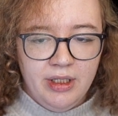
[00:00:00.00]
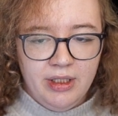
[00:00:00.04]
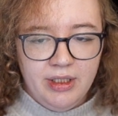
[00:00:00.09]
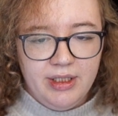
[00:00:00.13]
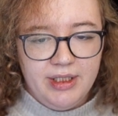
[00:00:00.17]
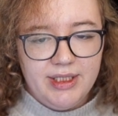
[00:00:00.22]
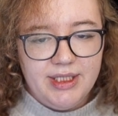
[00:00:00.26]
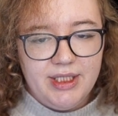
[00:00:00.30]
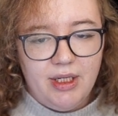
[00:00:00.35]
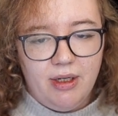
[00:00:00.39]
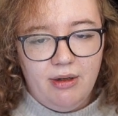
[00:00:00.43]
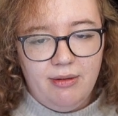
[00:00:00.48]

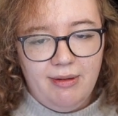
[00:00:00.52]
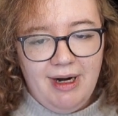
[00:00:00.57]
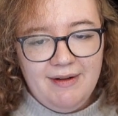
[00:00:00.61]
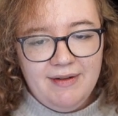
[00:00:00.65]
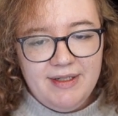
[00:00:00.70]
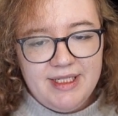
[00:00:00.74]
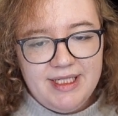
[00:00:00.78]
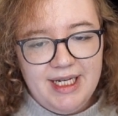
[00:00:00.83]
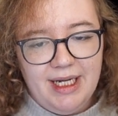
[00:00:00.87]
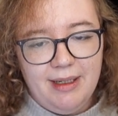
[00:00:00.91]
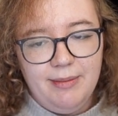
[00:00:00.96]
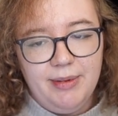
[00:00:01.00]
So a Raft
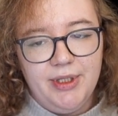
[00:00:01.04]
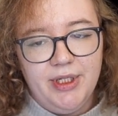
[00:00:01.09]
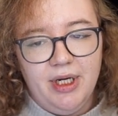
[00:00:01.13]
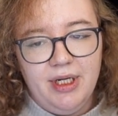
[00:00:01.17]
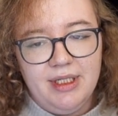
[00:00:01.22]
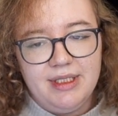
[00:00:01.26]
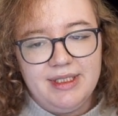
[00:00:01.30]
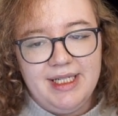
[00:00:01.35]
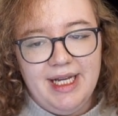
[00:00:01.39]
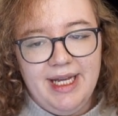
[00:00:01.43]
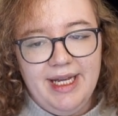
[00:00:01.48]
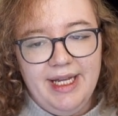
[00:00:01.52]

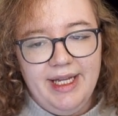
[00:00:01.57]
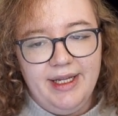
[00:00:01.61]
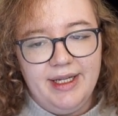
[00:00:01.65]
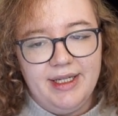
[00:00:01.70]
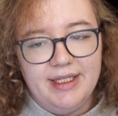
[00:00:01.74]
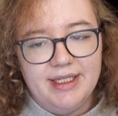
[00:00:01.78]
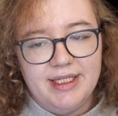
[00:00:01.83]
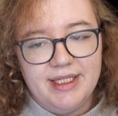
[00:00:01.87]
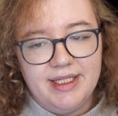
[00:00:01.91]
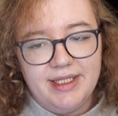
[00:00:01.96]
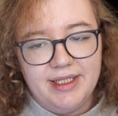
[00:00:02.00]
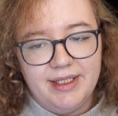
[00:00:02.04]
snapshot
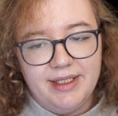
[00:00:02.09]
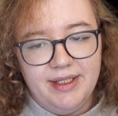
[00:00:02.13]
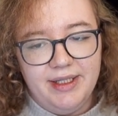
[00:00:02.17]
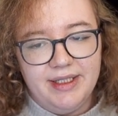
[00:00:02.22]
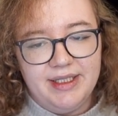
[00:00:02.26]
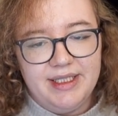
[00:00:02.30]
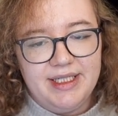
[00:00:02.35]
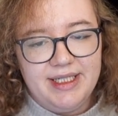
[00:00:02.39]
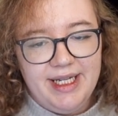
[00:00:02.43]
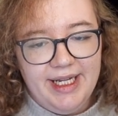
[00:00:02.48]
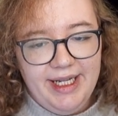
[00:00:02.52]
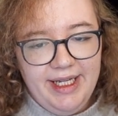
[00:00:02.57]
takes the
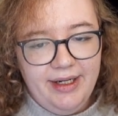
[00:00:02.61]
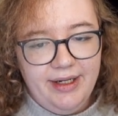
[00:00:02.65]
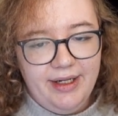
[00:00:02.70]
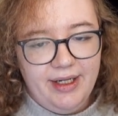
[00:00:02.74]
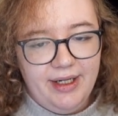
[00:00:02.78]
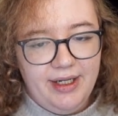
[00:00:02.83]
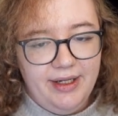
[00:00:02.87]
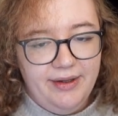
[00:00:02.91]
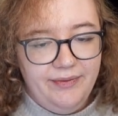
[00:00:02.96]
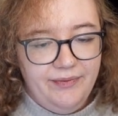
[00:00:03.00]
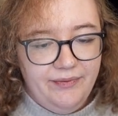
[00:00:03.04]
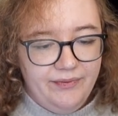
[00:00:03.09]
state
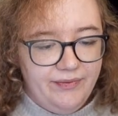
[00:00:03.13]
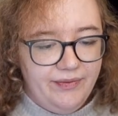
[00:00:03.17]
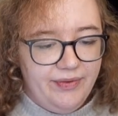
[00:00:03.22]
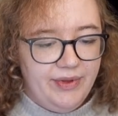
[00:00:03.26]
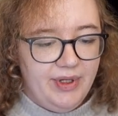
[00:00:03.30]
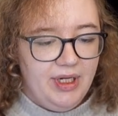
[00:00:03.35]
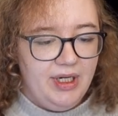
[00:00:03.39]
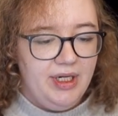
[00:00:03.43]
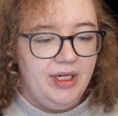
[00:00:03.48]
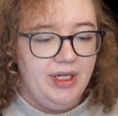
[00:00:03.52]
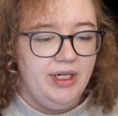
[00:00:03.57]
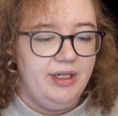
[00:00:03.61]
of
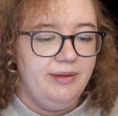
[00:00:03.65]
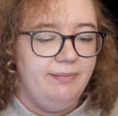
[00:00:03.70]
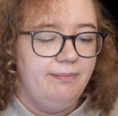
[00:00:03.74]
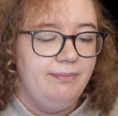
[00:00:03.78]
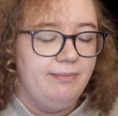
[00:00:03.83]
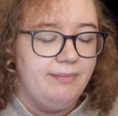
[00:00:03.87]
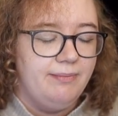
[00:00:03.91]
the,